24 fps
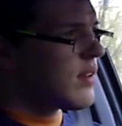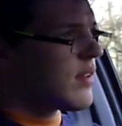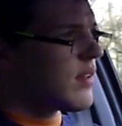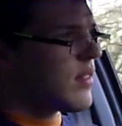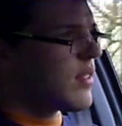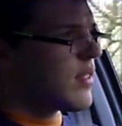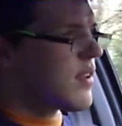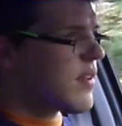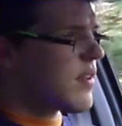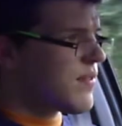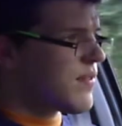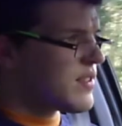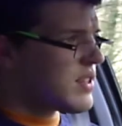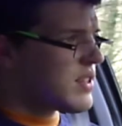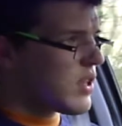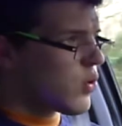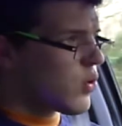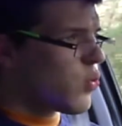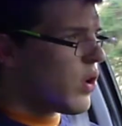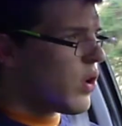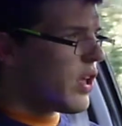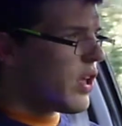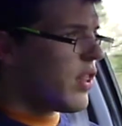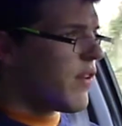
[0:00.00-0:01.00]
I think I've said
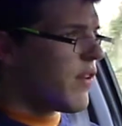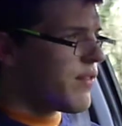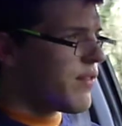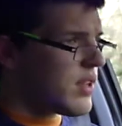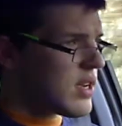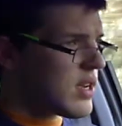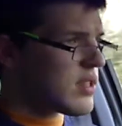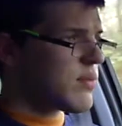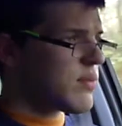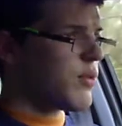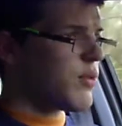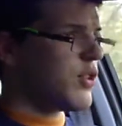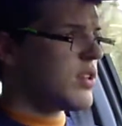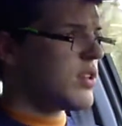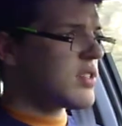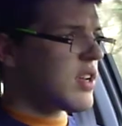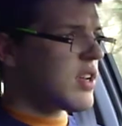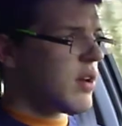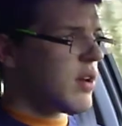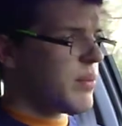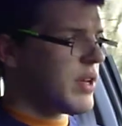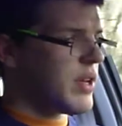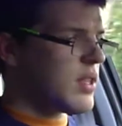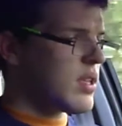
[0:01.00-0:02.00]
quite a lot of things about this
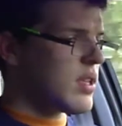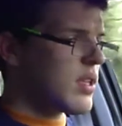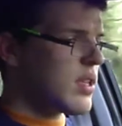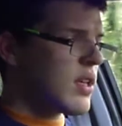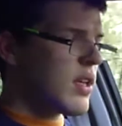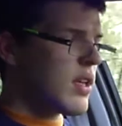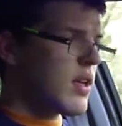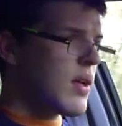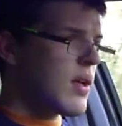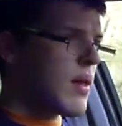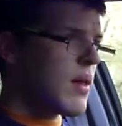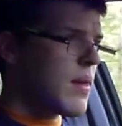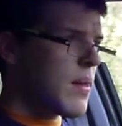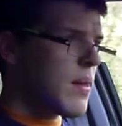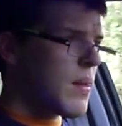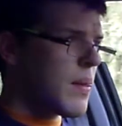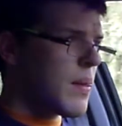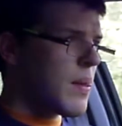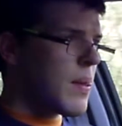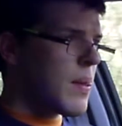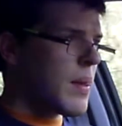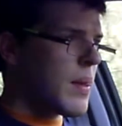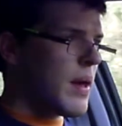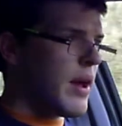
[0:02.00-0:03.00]
car, but
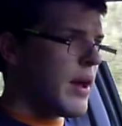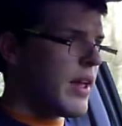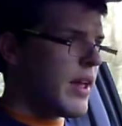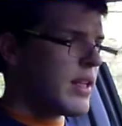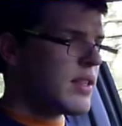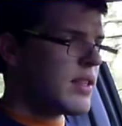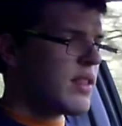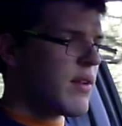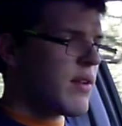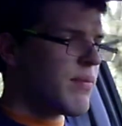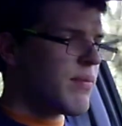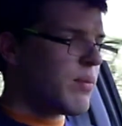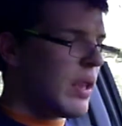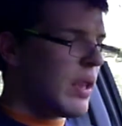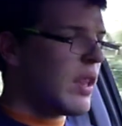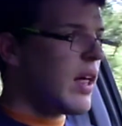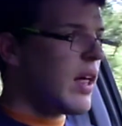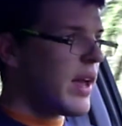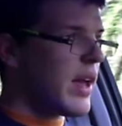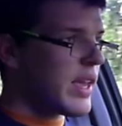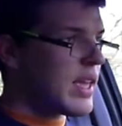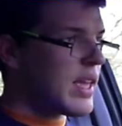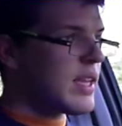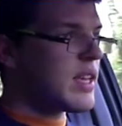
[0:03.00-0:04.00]
I ended up
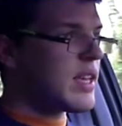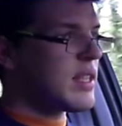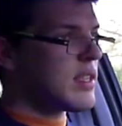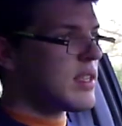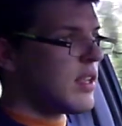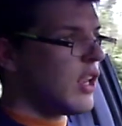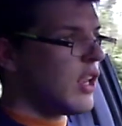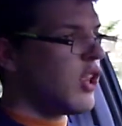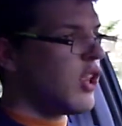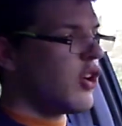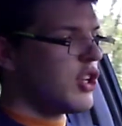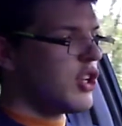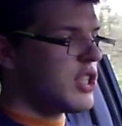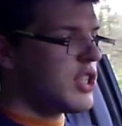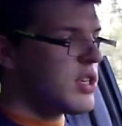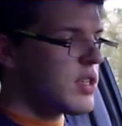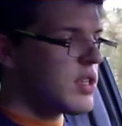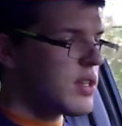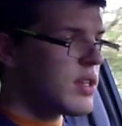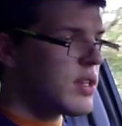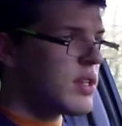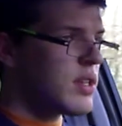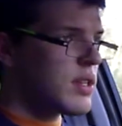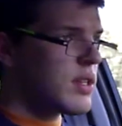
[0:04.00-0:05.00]
liking it a lot.
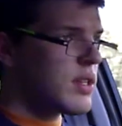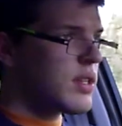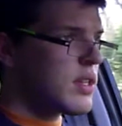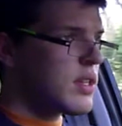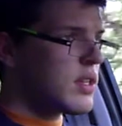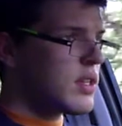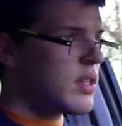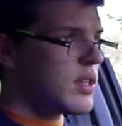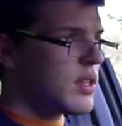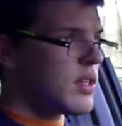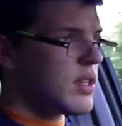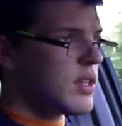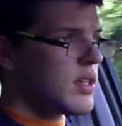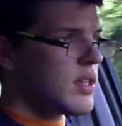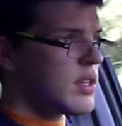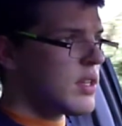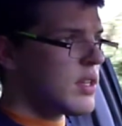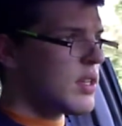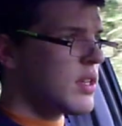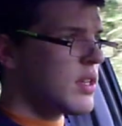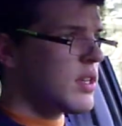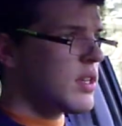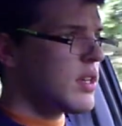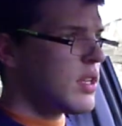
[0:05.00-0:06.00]

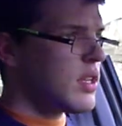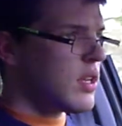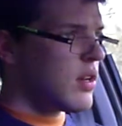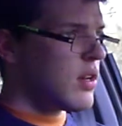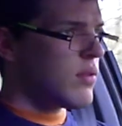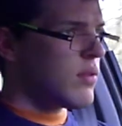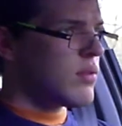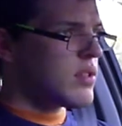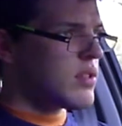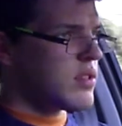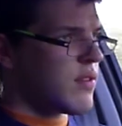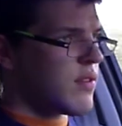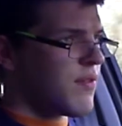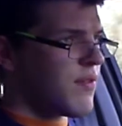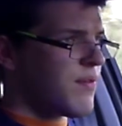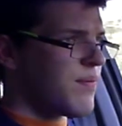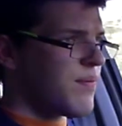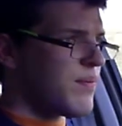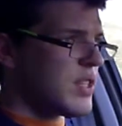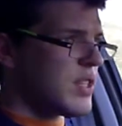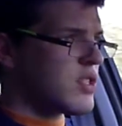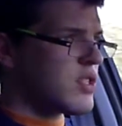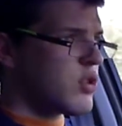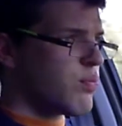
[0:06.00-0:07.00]
You know, it sort
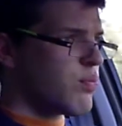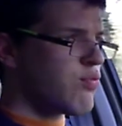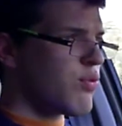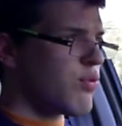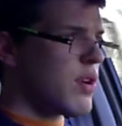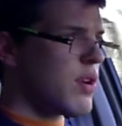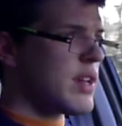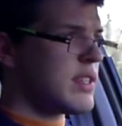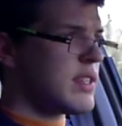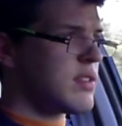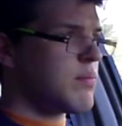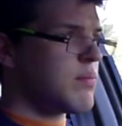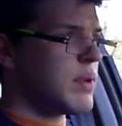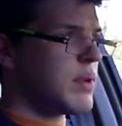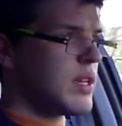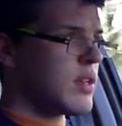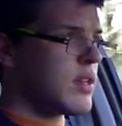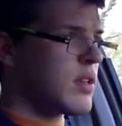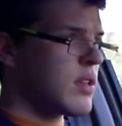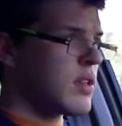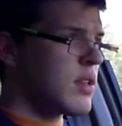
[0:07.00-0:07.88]
of surprised me.